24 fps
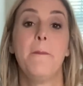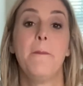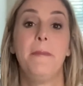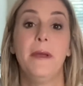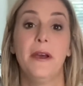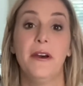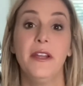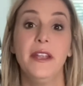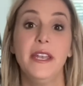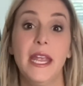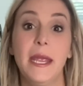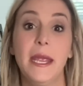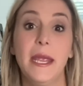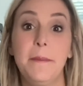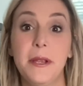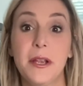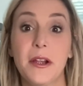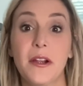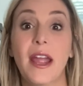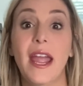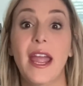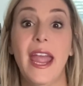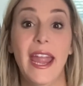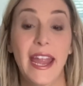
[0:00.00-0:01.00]
Billy
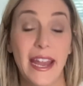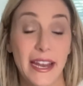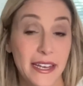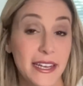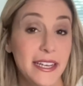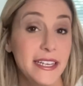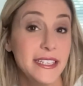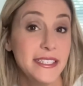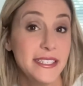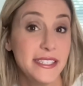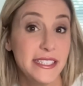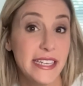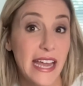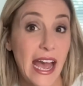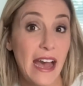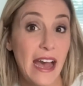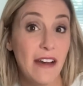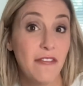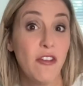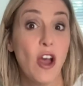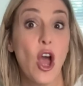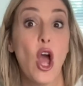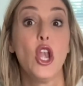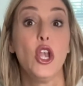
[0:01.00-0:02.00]
Napier and his
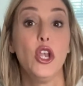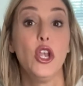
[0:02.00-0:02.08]
staff